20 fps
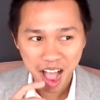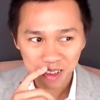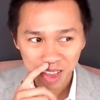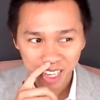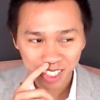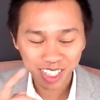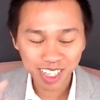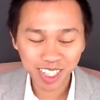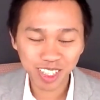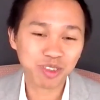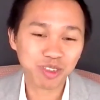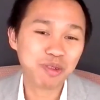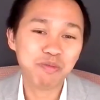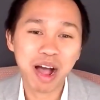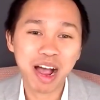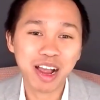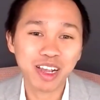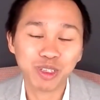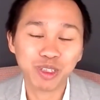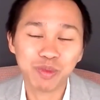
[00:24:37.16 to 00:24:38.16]
it just
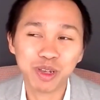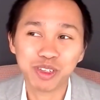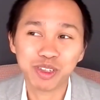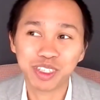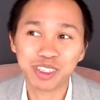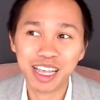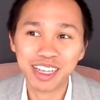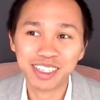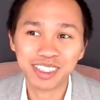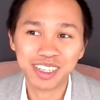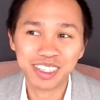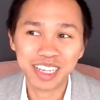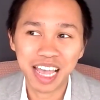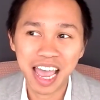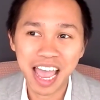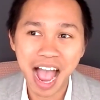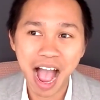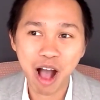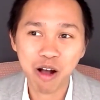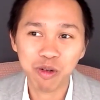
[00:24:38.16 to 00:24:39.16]
reminds me, because
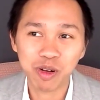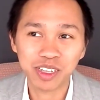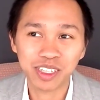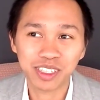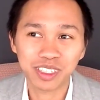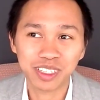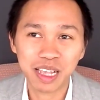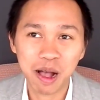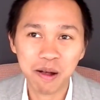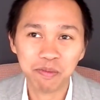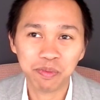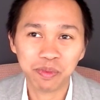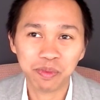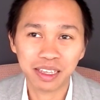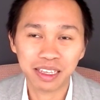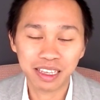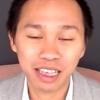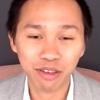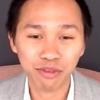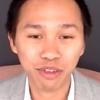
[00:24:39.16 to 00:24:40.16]
yesterday I was
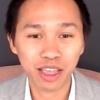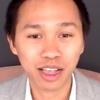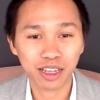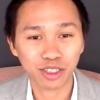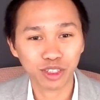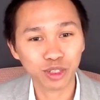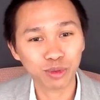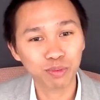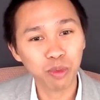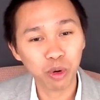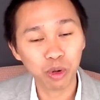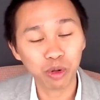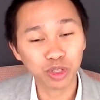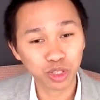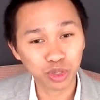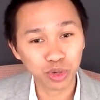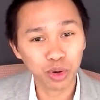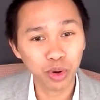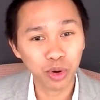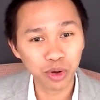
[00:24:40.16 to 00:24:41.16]
giving a small
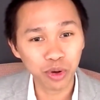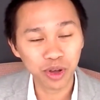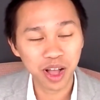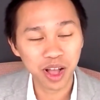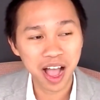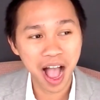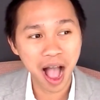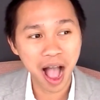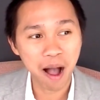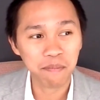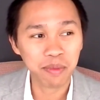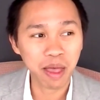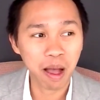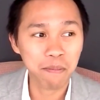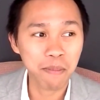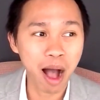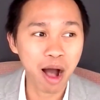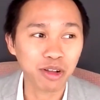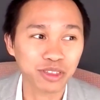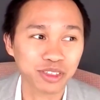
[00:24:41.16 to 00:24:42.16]
talk
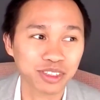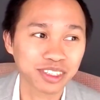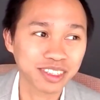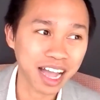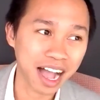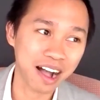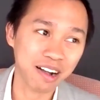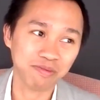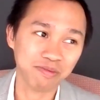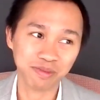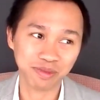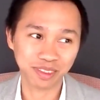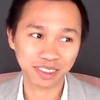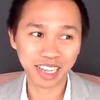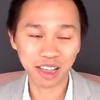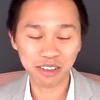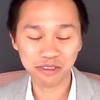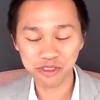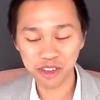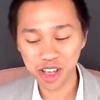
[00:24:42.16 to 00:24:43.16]
about
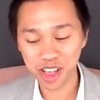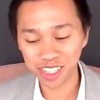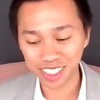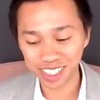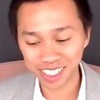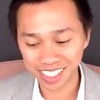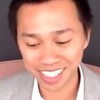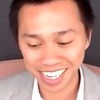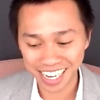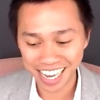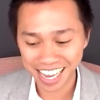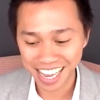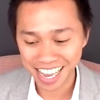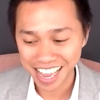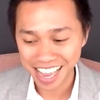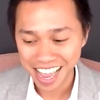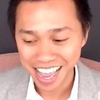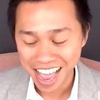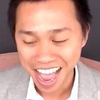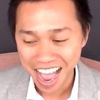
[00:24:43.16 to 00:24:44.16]

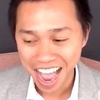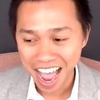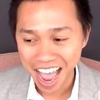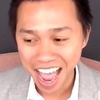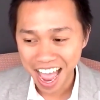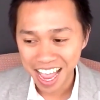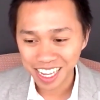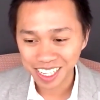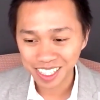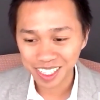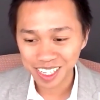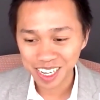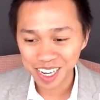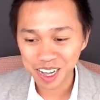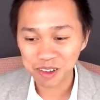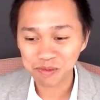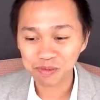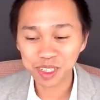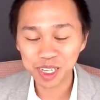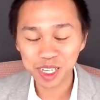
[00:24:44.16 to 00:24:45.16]
diversity, and
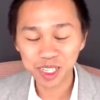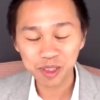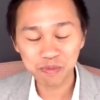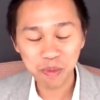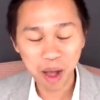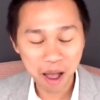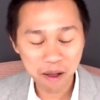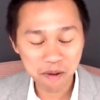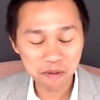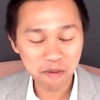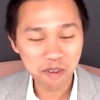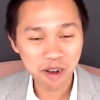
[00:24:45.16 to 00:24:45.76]
despite